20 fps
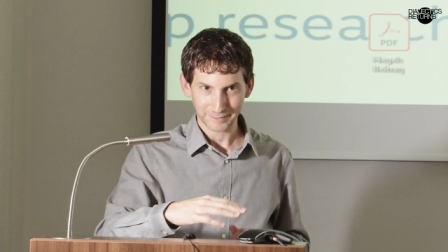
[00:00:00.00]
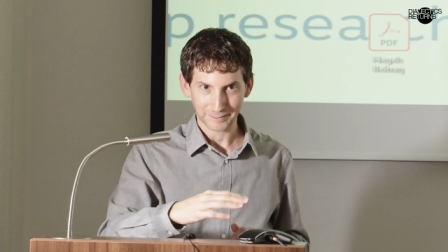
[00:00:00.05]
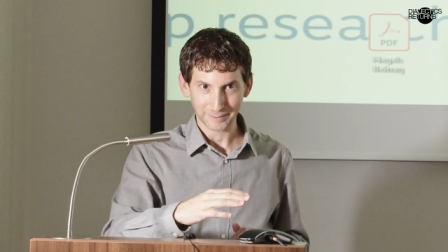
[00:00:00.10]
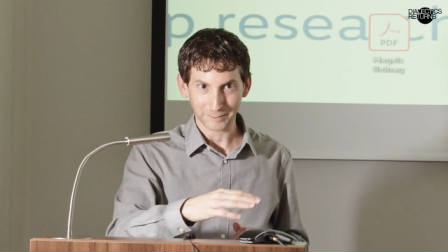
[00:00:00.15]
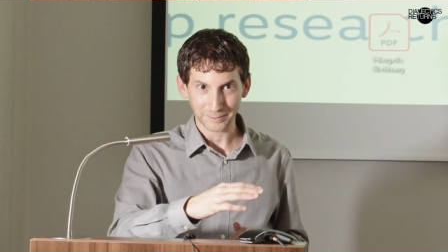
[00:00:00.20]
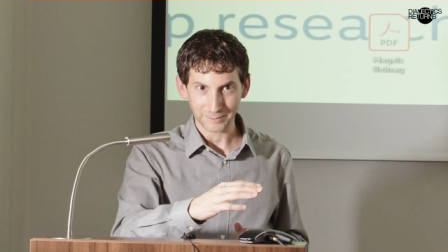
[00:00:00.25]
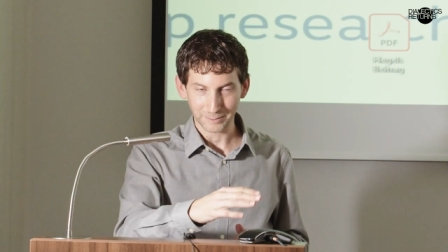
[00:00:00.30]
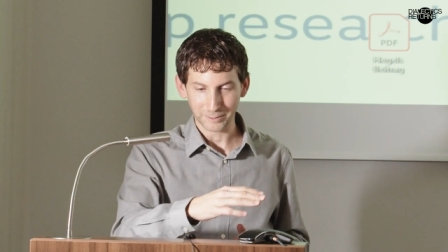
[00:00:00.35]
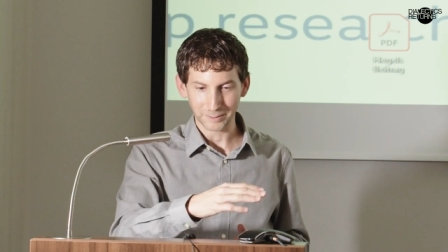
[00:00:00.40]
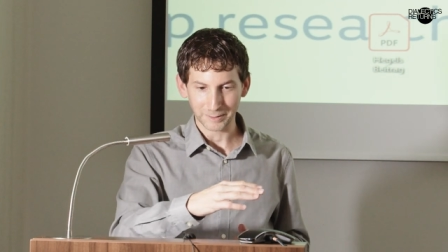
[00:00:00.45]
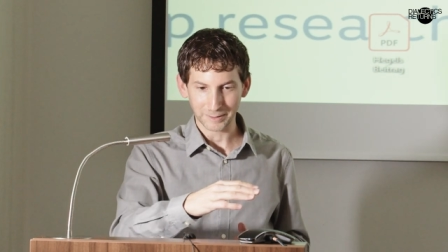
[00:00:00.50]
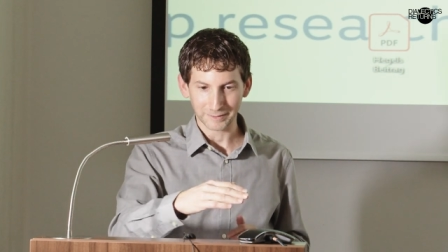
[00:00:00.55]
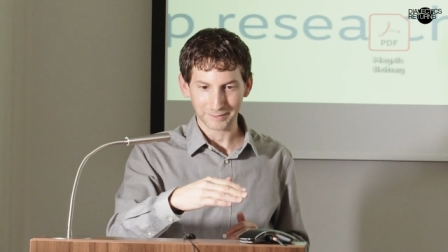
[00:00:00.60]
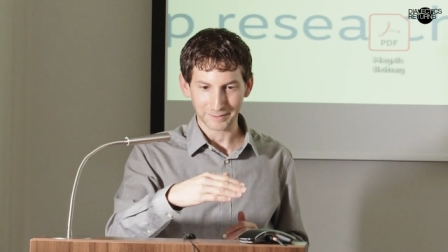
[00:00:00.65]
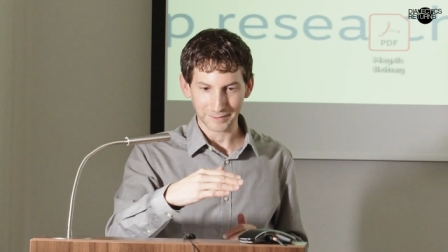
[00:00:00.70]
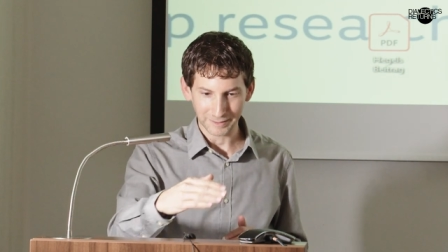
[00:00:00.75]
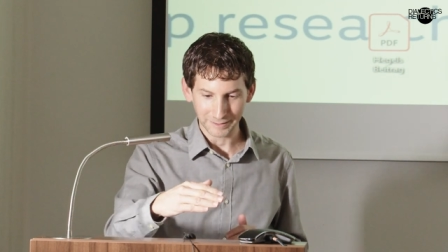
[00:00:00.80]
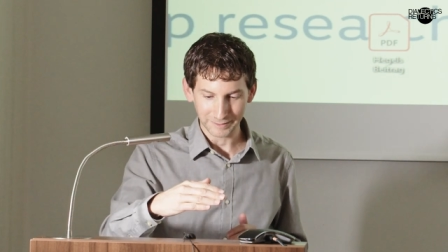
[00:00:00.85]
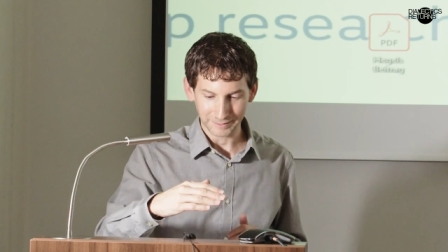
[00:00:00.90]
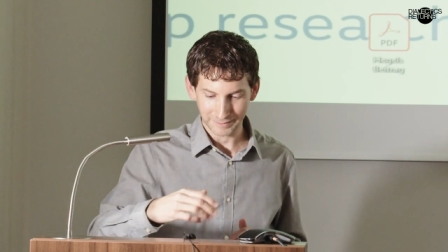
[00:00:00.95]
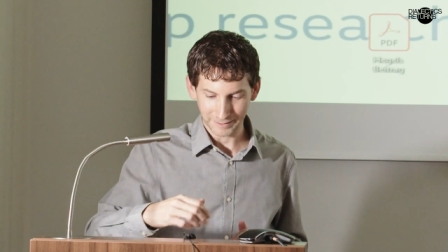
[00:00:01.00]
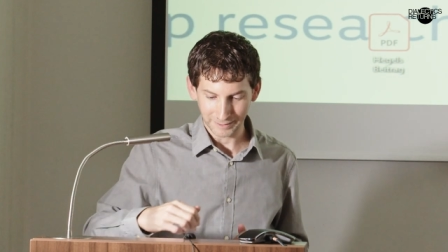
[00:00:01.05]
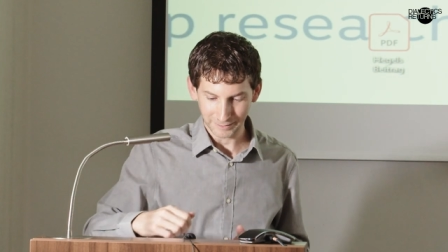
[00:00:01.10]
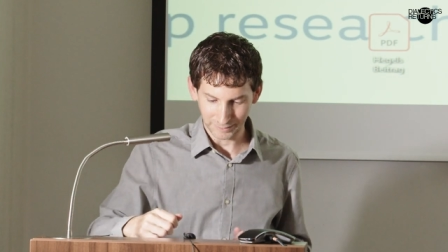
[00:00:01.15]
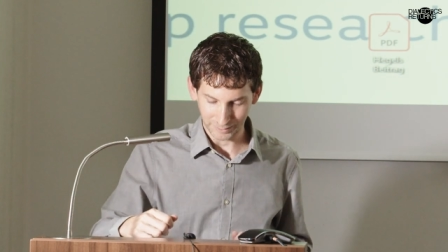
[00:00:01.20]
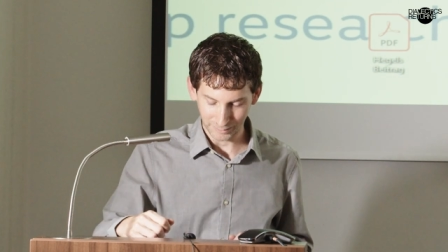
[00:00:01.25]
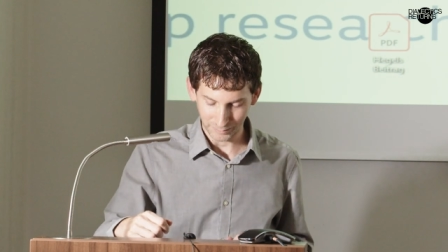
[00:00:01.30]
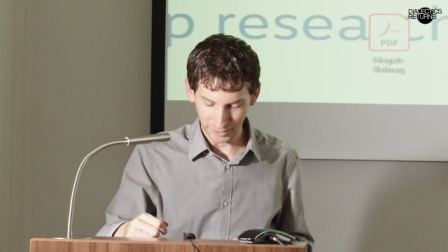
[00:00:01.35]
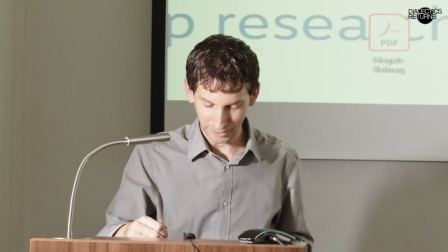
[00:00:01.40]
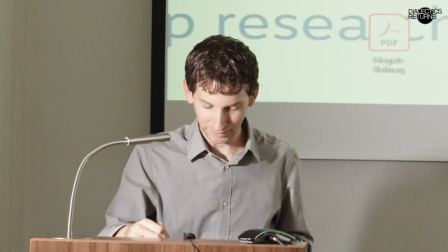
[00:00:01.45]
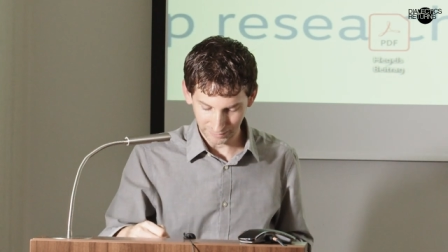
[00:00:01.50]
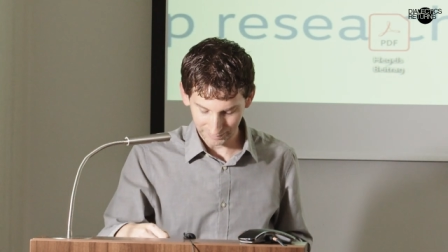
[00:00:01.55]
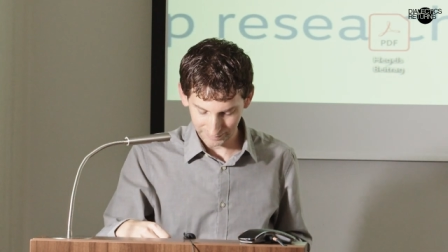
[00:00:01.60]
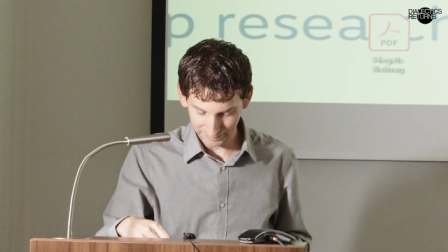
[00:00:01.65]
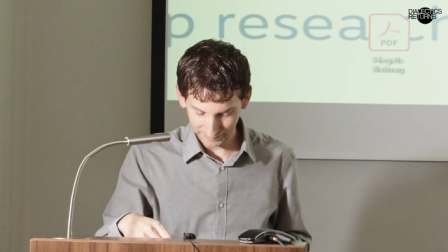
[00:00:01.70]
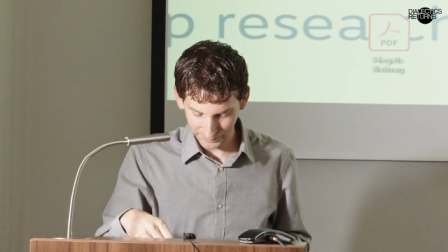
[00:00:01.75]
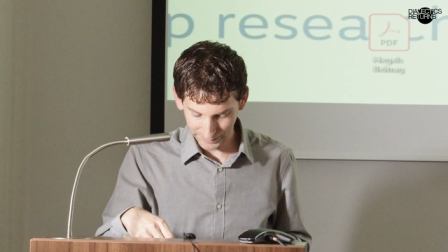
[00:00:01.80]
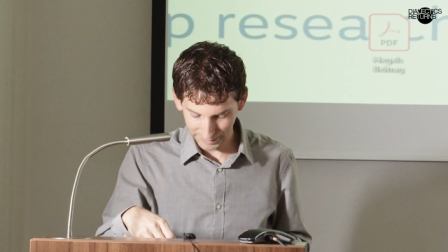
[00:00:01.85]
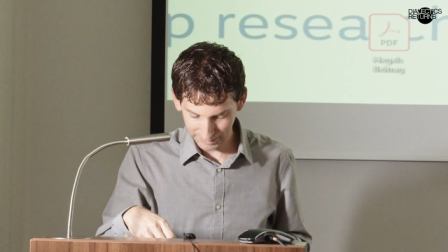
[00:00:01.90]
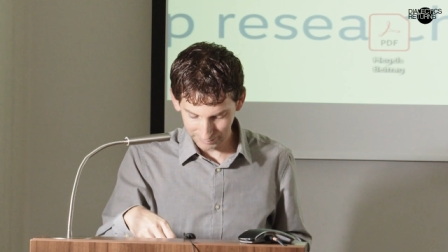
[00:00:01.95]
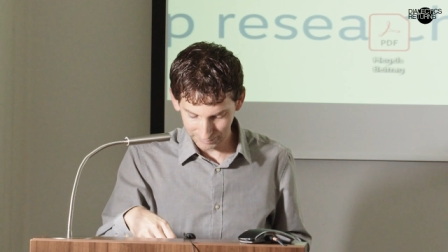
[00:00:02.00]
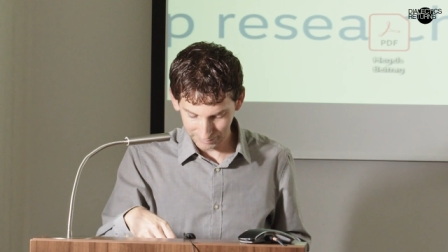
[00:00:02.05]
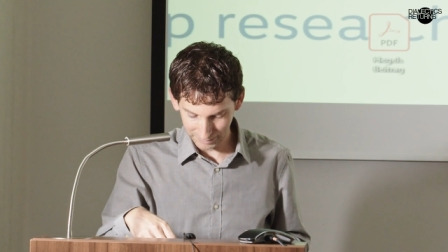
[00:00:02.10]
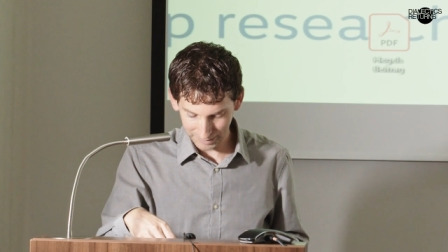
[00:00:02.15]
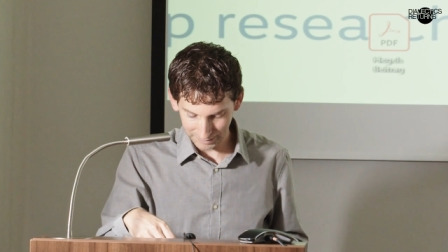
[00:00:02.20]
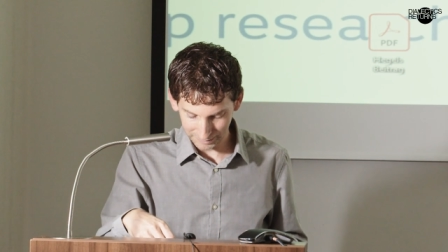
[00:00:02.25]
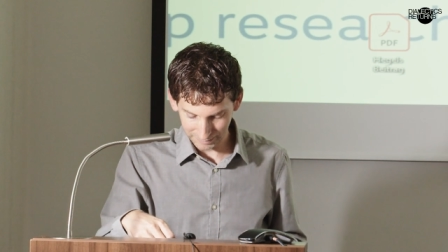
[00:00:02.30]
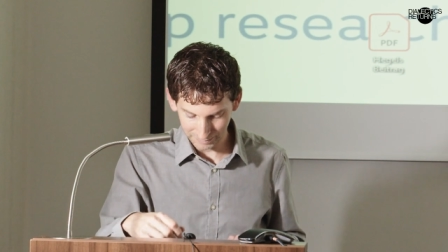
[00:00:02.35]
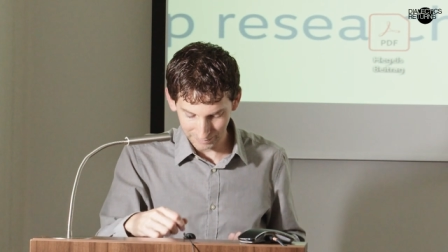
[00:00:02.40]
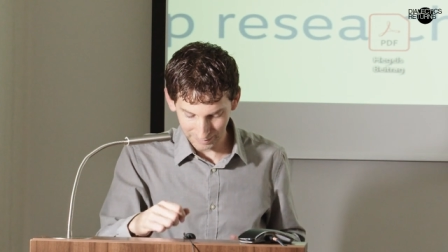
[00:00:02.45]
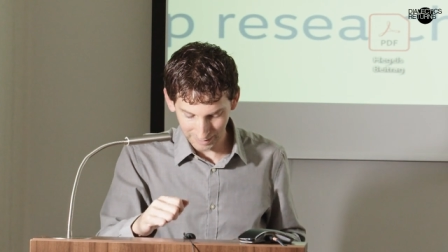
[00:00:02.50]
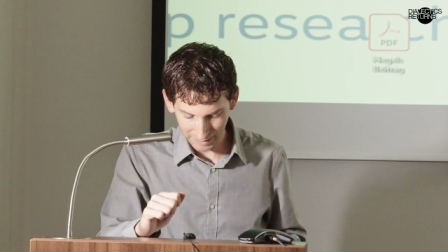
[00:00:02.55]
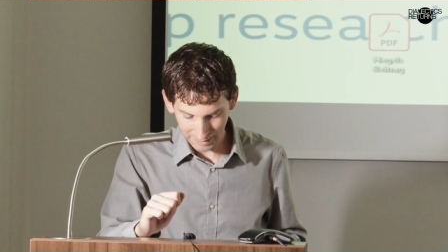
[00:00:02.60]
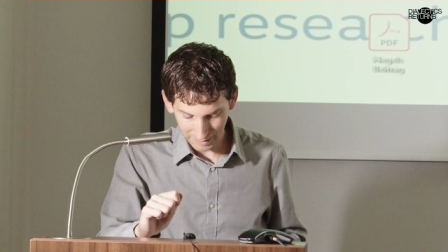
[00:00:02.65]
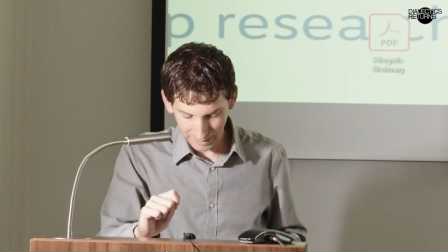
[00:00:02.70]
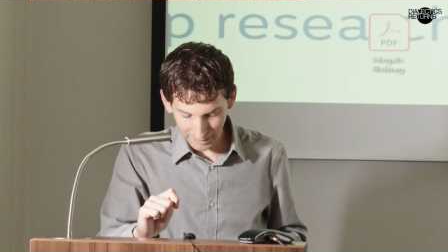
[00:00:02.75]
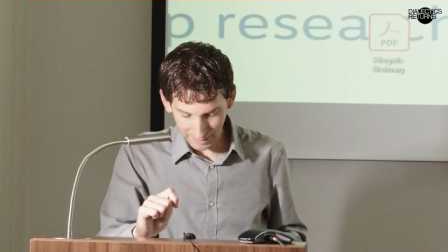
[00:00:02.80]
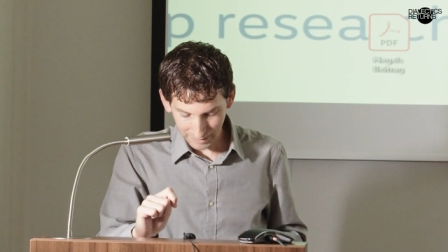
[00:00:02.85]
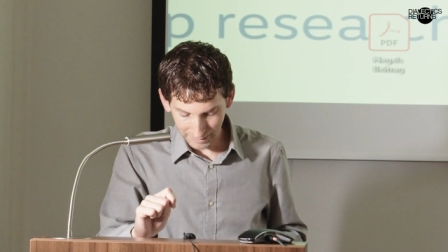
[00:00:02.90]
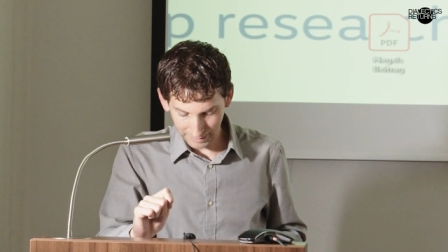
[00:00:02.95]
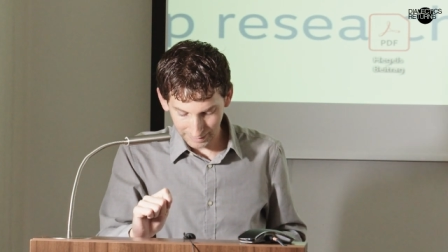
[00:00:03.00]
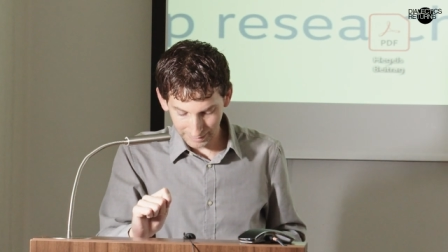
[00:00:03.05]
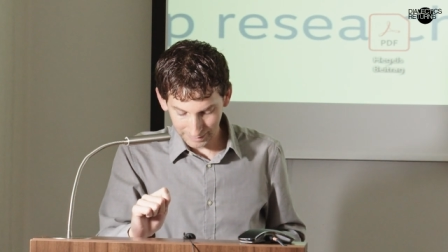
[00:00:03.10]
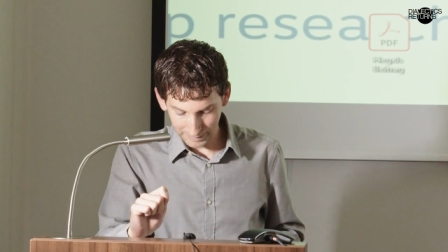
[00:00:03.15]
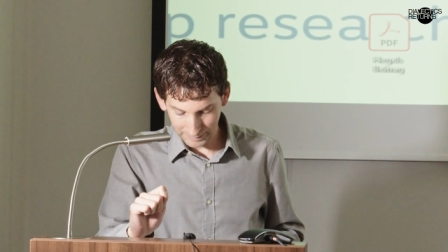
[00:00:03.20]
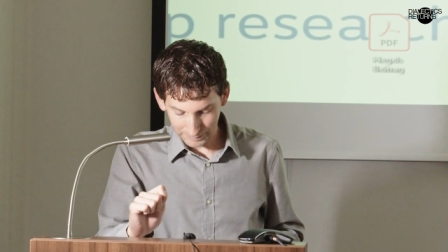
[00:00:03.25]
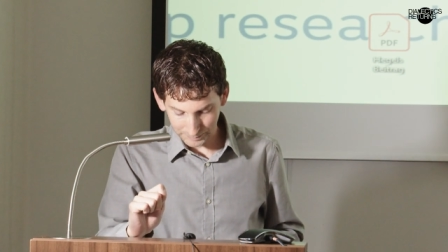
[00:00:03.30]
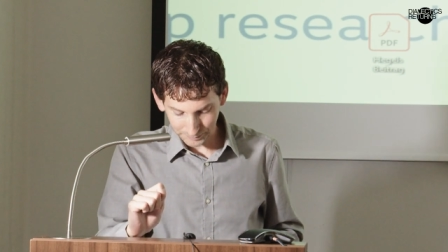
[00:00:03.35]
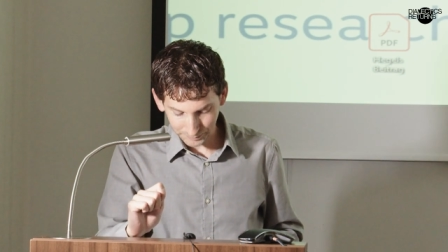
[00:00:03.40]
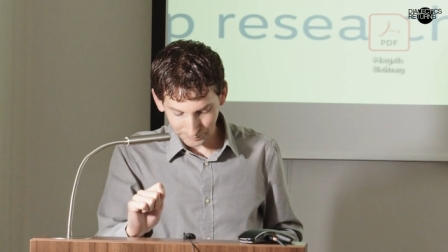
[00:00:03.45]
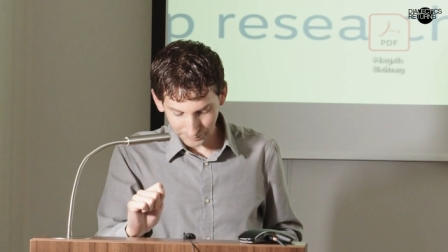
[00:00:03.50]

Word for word: the stories that he's telling about philosophy. Uh,